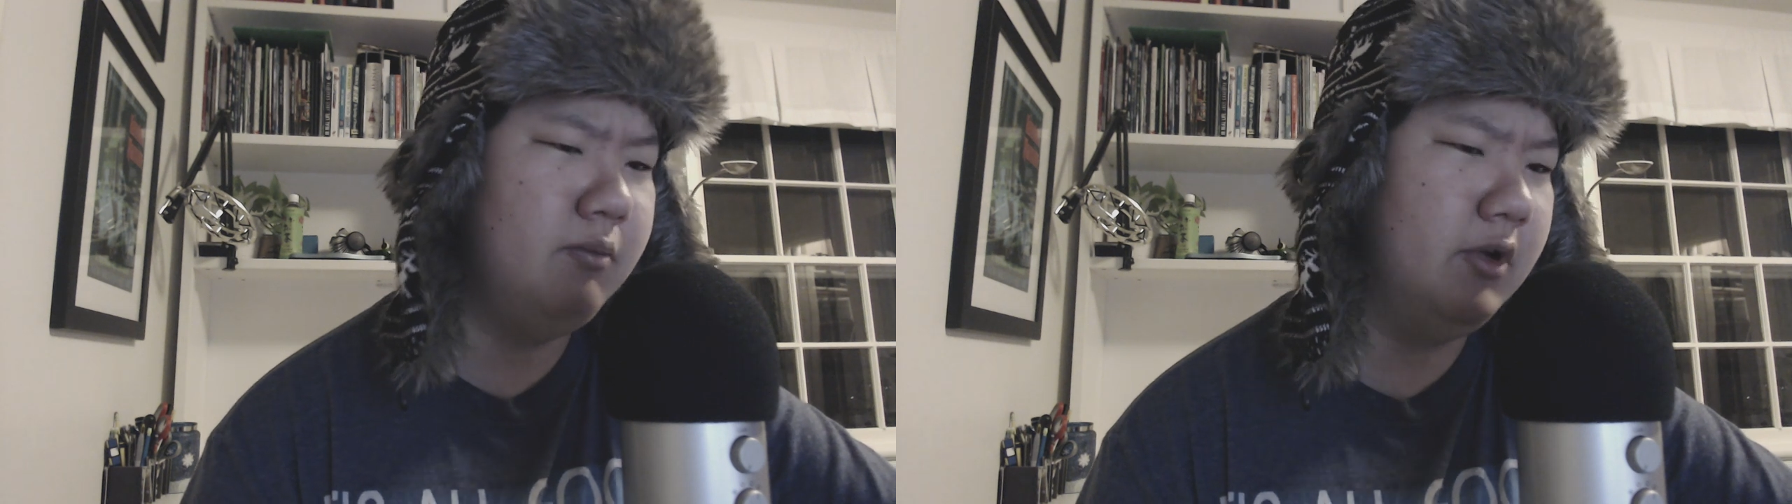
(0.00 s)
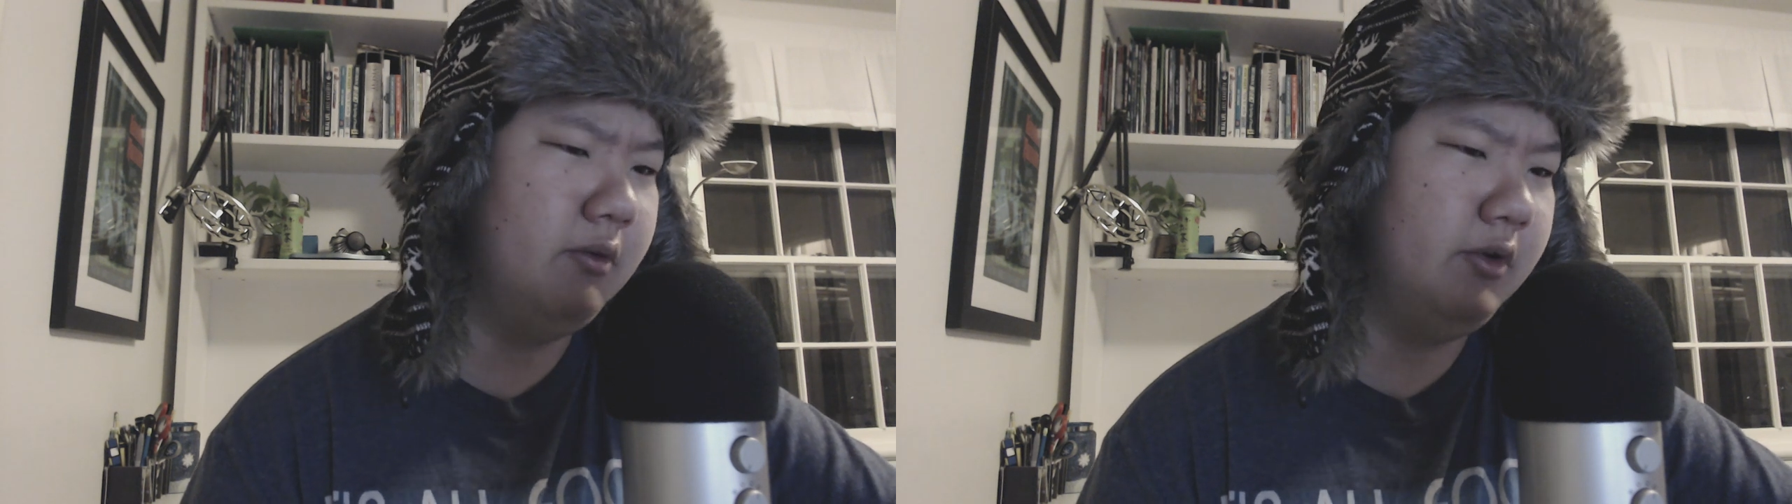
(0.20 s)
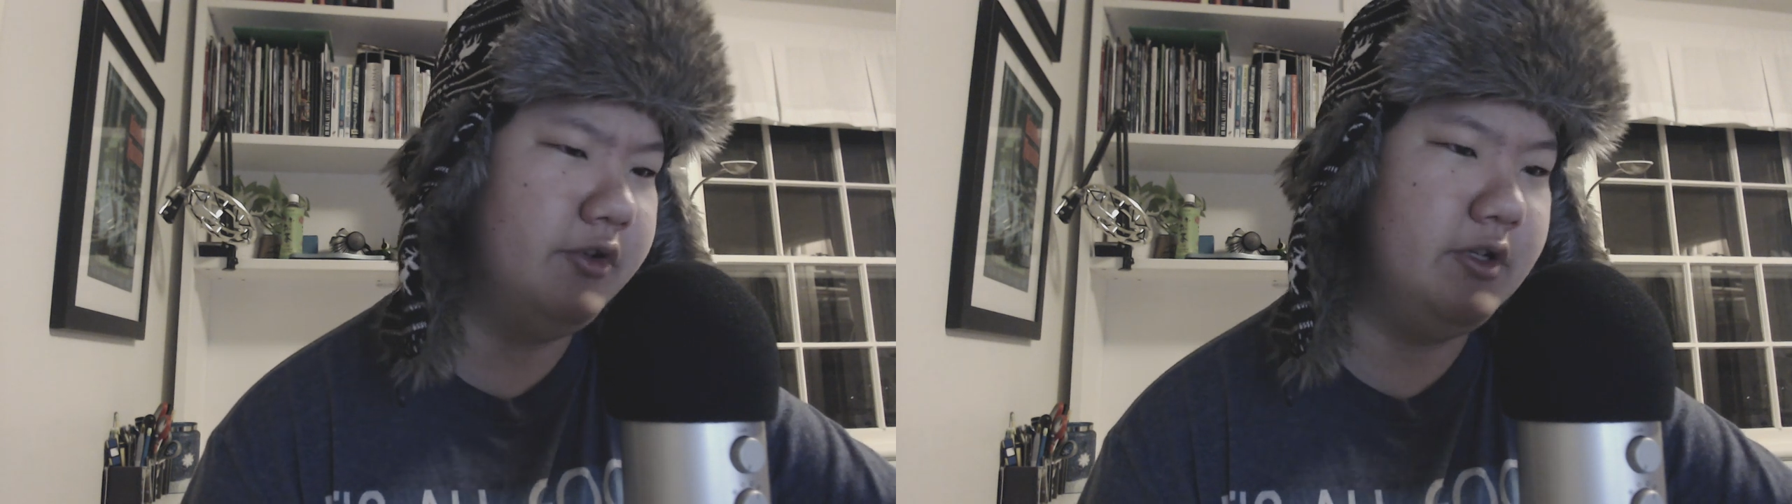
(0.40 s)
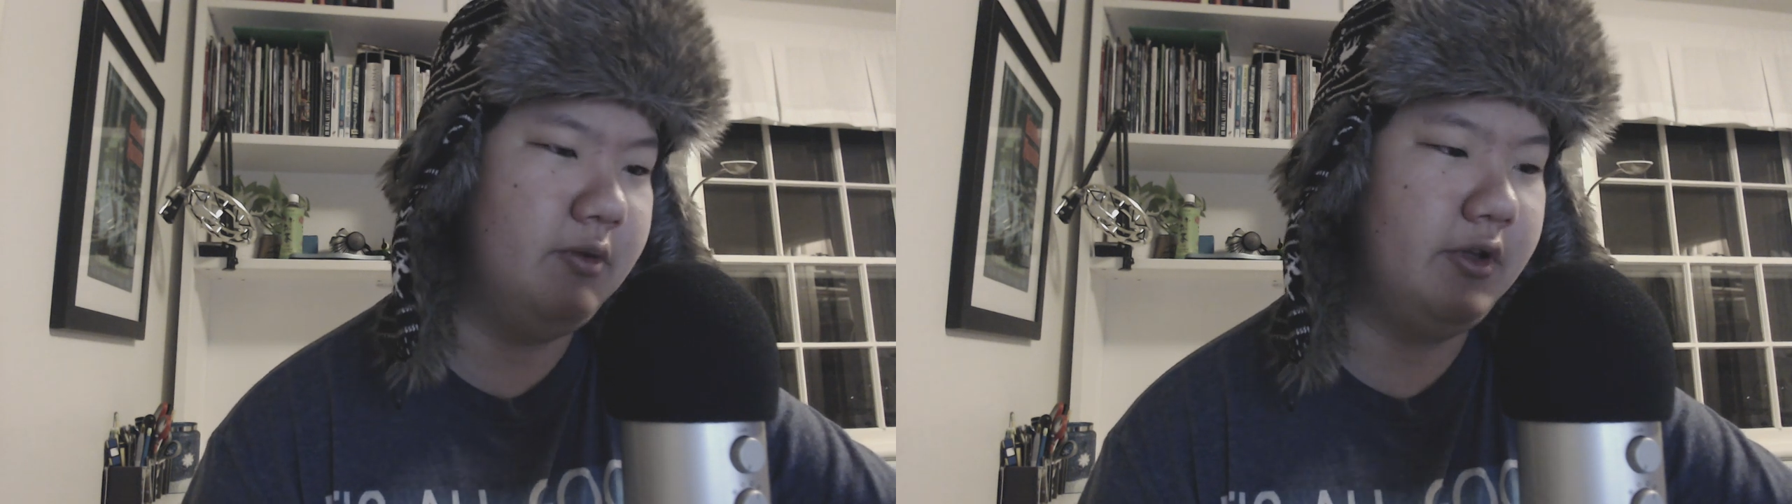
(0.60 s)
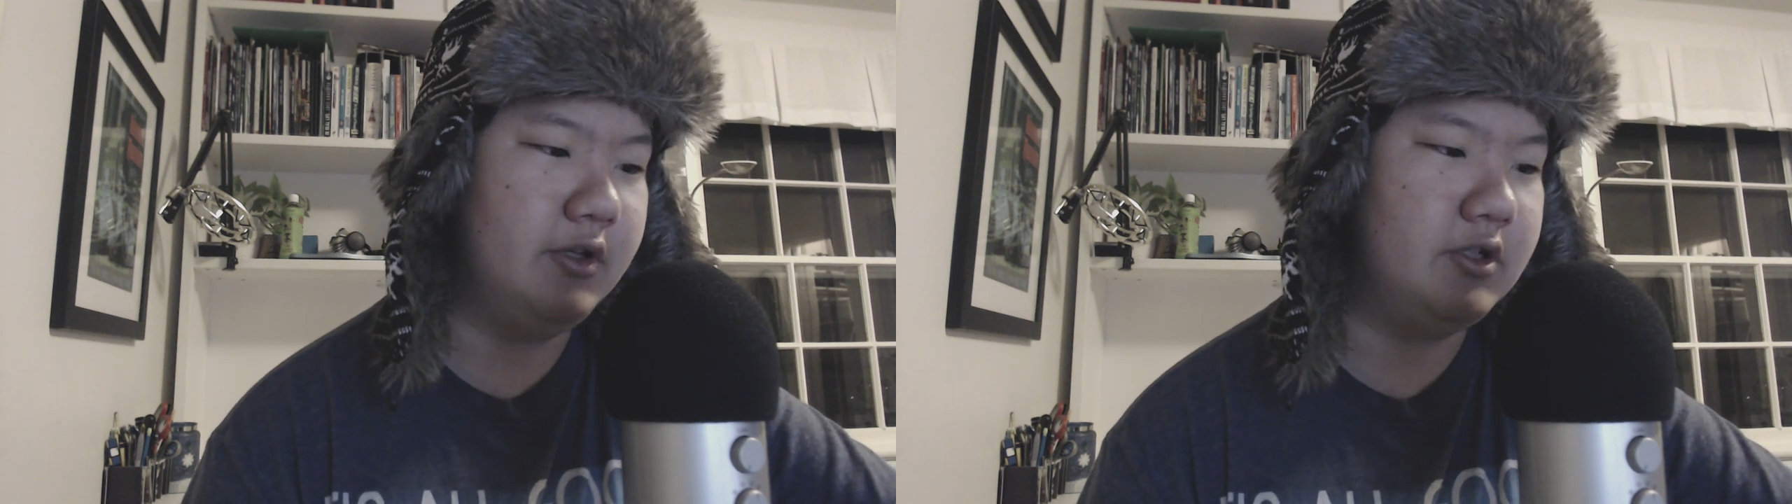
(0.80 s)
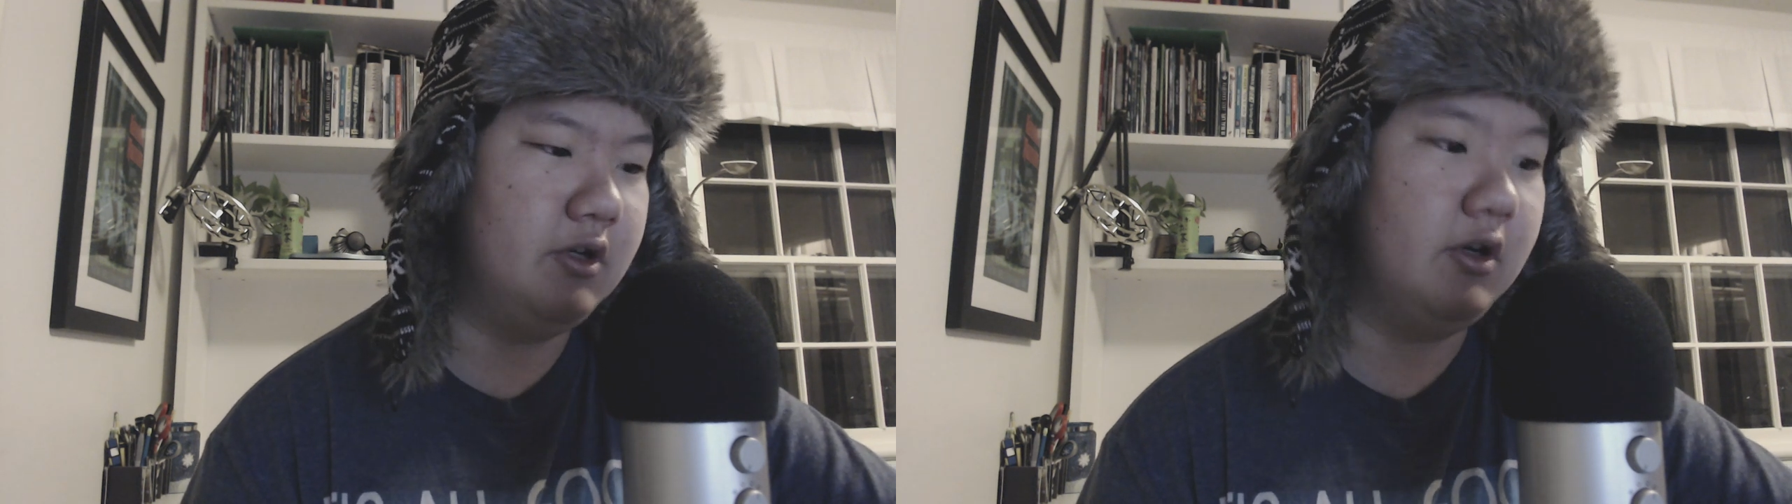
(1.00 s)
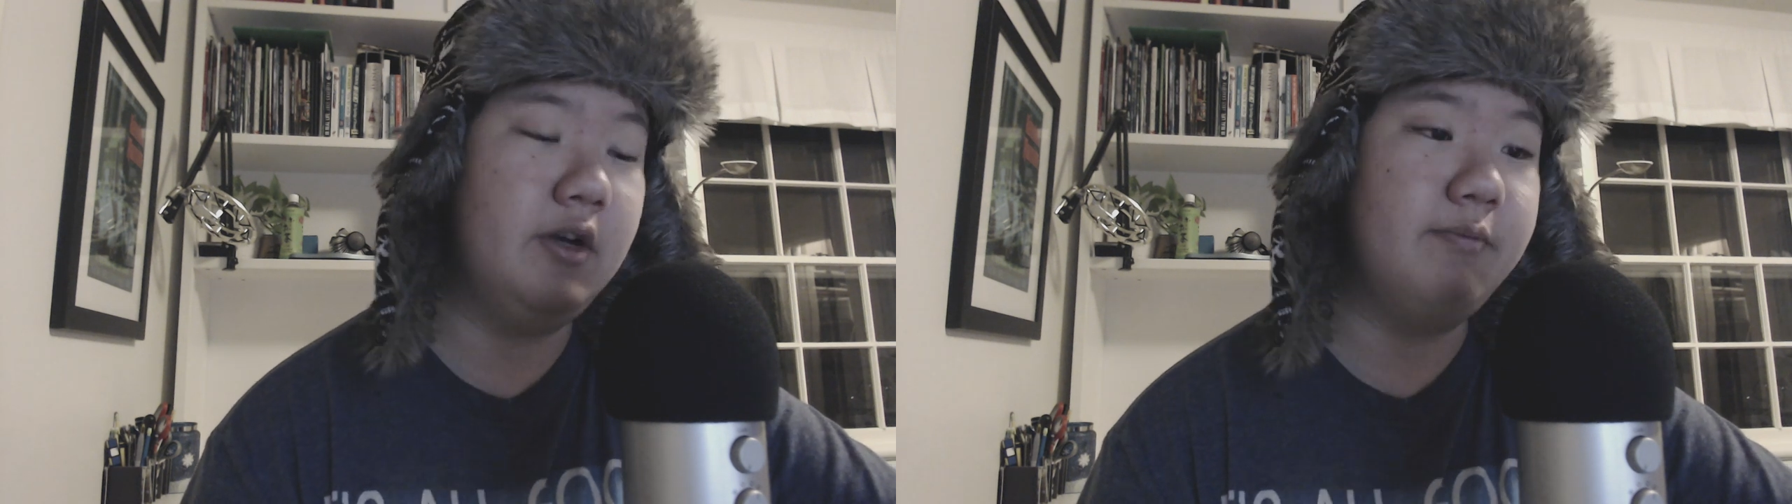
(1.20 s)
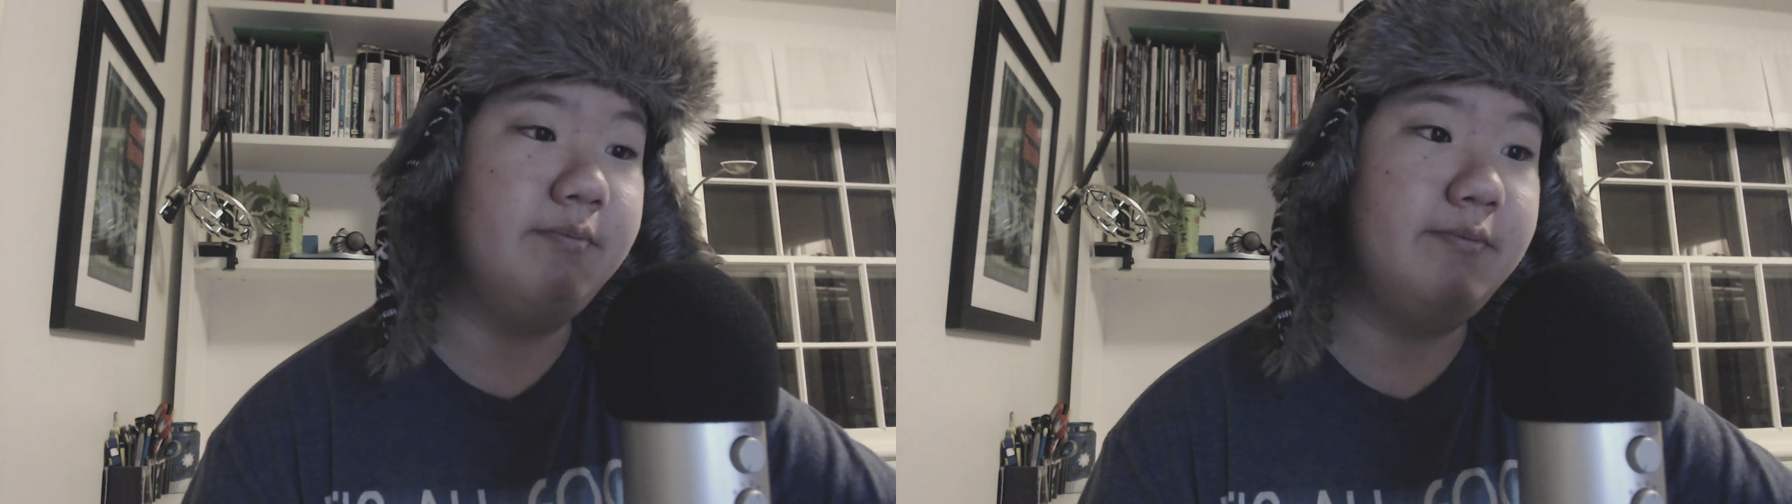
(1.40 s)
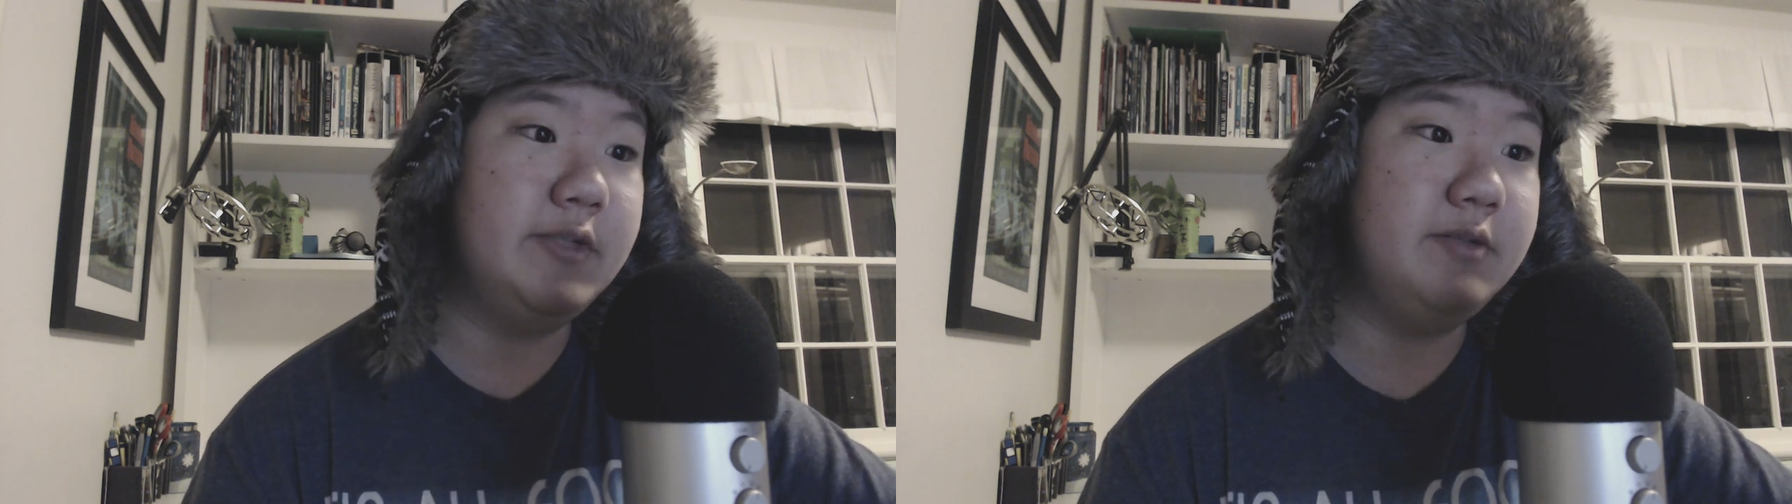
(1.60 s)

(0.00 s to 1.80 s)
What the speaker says: but we'll see where things go. All right, see